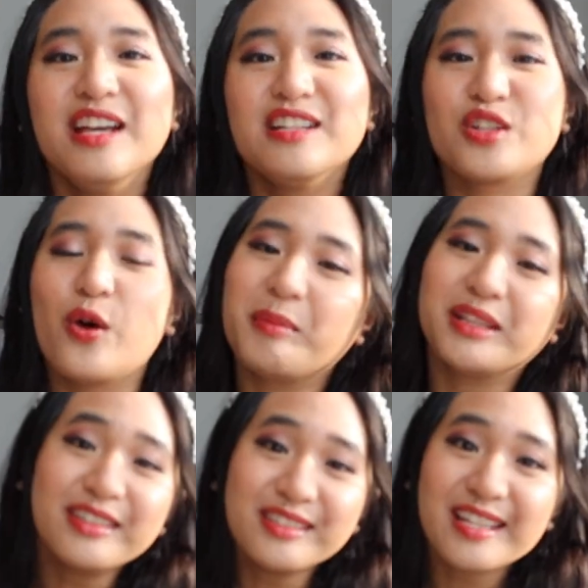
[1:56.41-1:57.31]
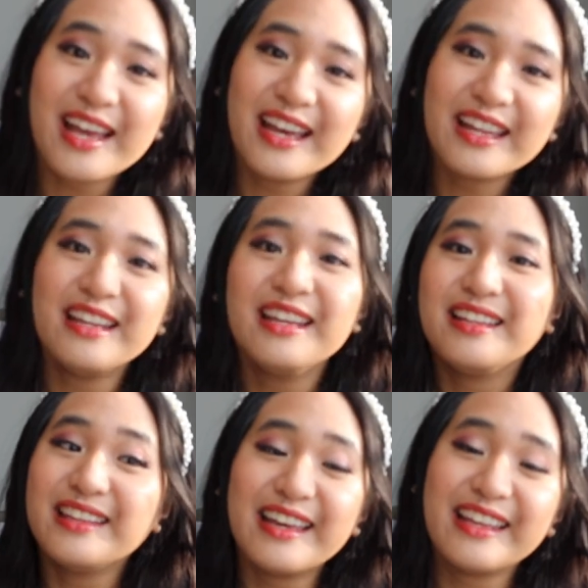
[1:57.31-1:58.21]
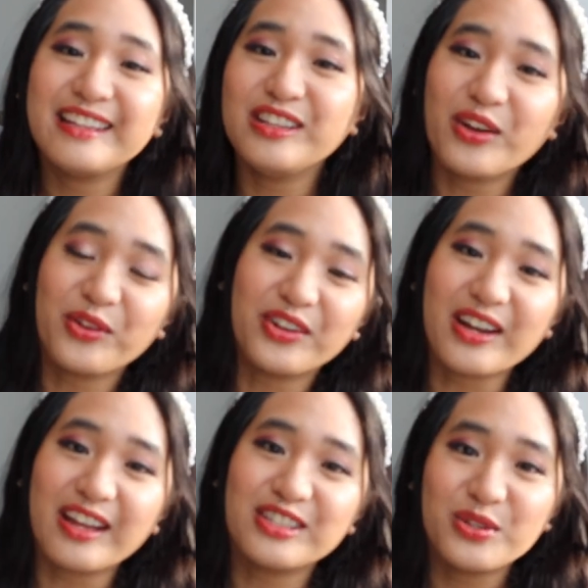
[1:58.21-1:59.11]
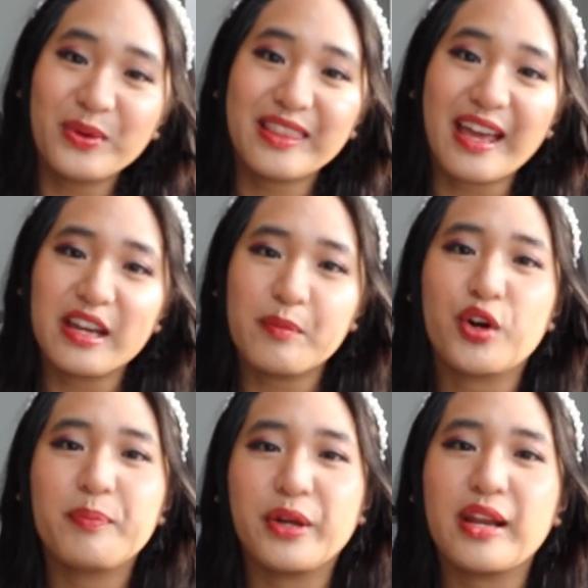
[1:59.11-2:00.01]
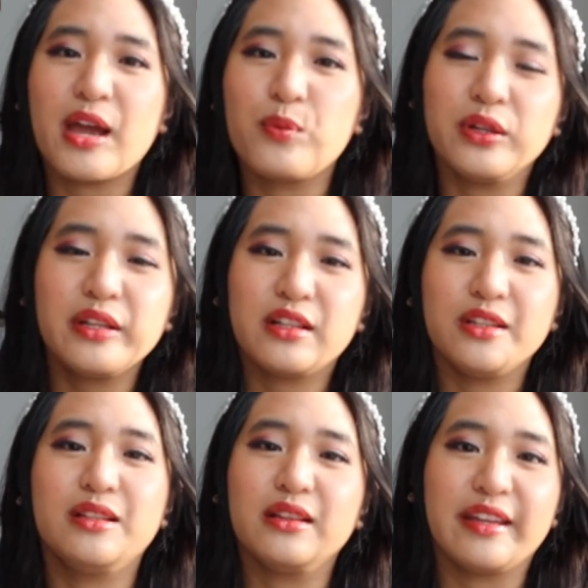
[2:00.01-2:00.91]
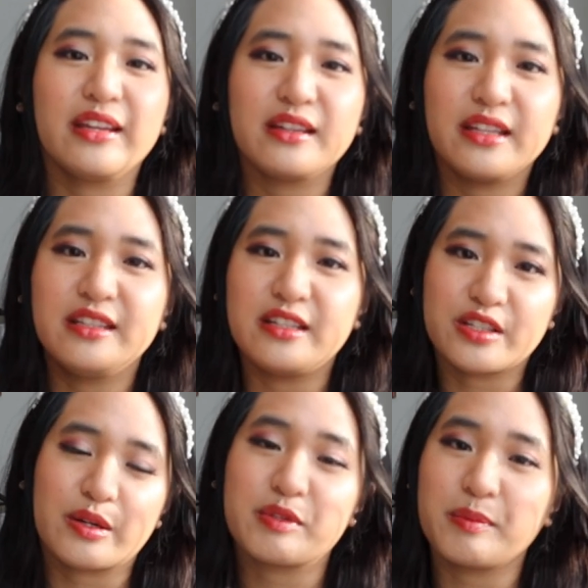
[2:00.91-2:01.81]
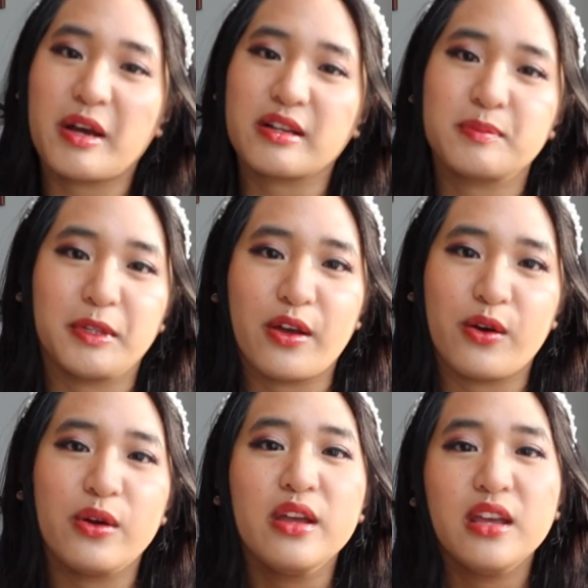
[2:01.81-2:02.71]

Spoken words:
So I'm a little sad that, you know, they're not doing that anymore, but I will include the link in the description box below